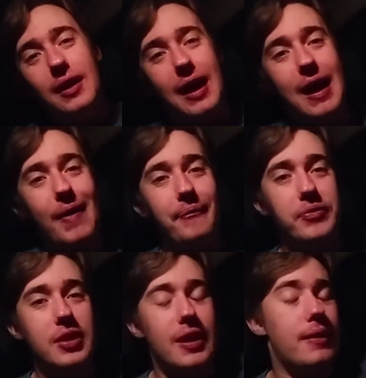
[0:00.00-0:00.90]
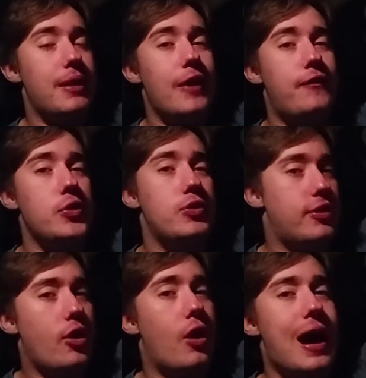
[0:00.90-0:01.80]
And if you
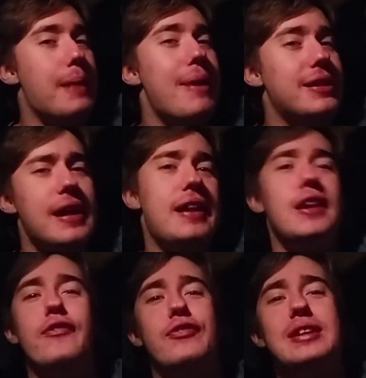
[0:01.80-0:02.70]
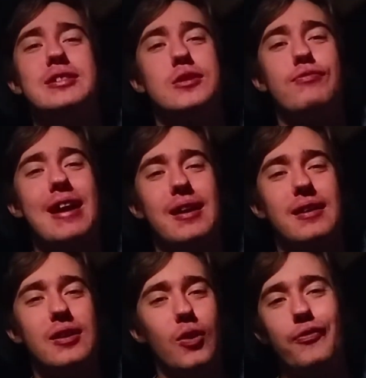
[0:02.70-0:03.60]
thought I made any of these
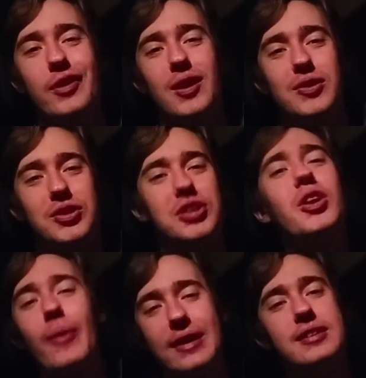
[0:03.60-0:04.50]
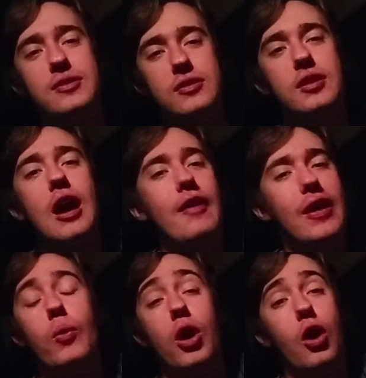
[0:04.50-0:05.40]
correctly over lunch, no, I didn't.
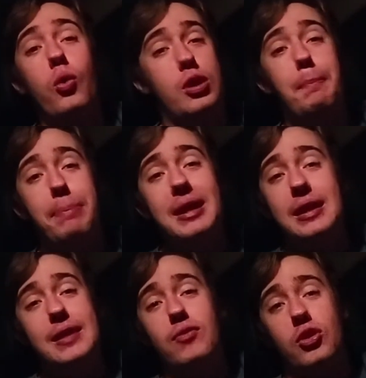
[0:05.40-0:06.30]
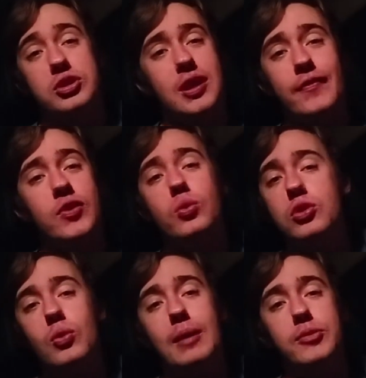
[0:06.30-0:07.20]
They were all completely wrong, because I have no
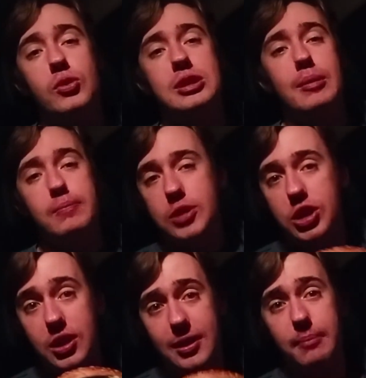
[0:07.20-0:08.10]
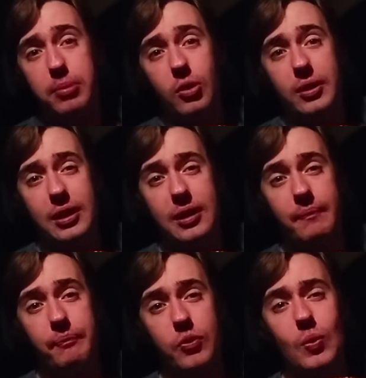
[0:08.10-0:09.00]
clue what I'm doing, and I'm a shit employee.
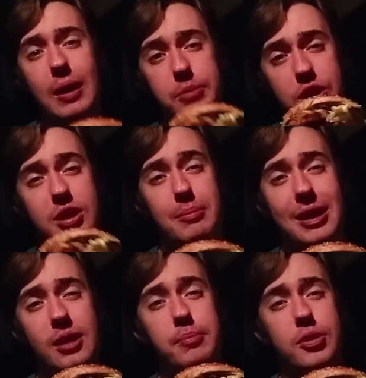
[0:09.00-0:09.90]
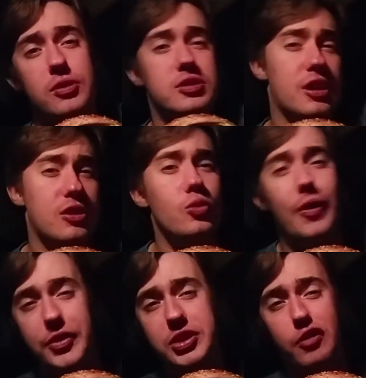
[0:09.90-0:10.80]
Well, I'm shit at making burgers. I can do
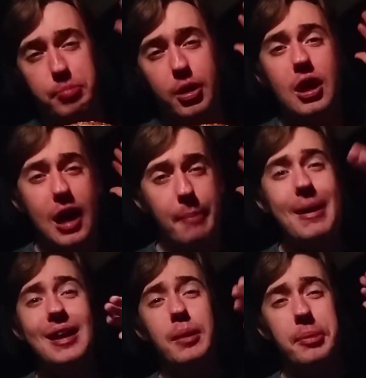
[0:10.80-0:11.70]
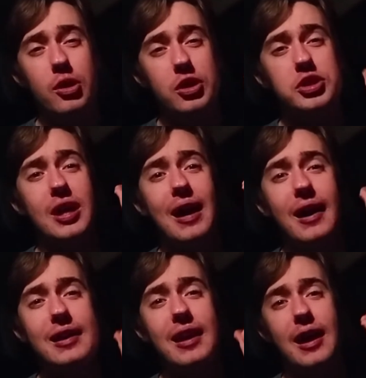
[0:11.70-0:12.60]
other stuff, but at making burgers,
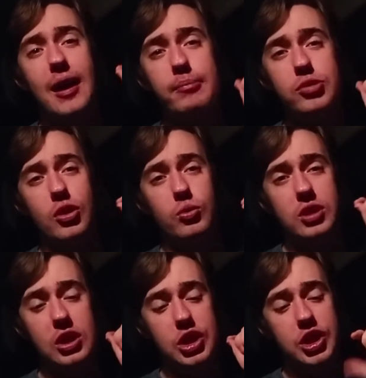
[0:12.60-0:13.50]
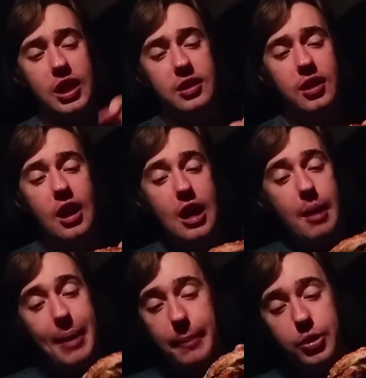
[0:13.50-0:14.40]
I am totally shit.
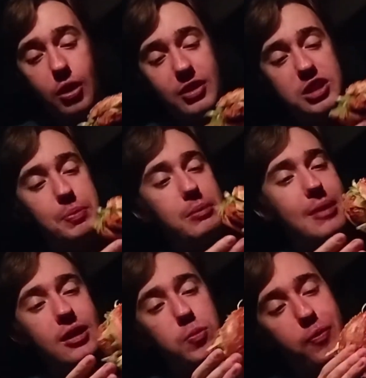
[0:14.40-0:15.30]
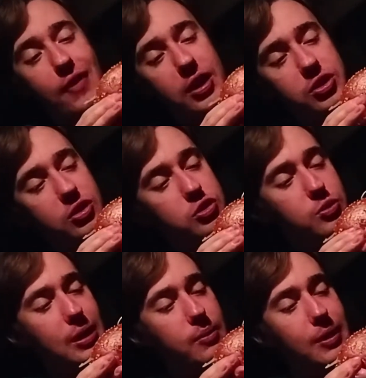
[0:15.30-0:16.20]
But I'm sure this has been made to perfection, because
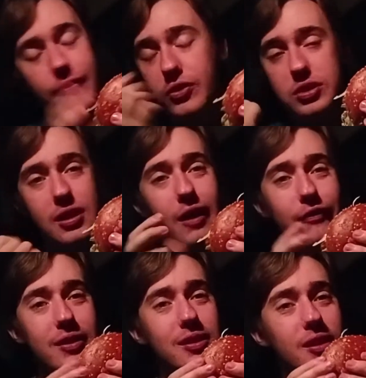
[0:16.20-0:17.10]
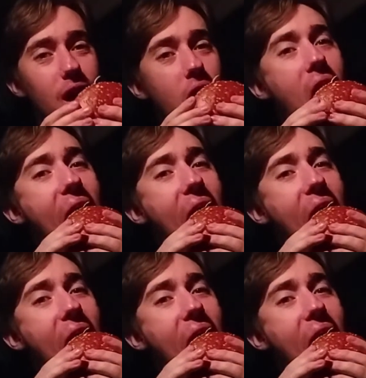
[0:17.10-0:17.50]
we have good staff in tonight.